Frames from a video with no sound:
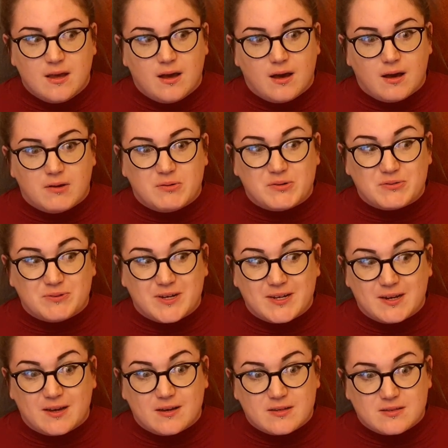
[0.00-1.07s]
I would
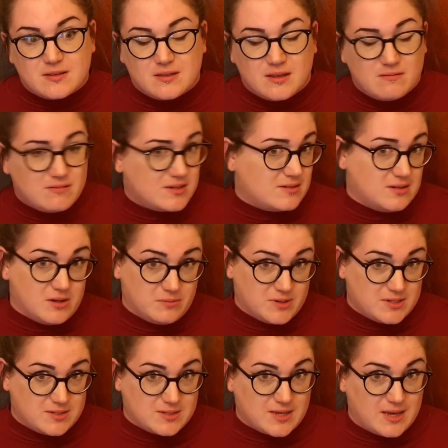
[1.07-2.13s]
realise that there is no
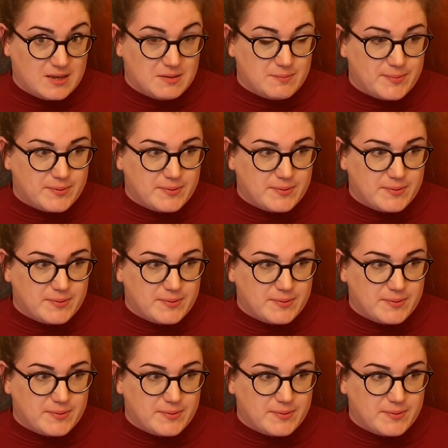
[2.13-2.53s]
escape.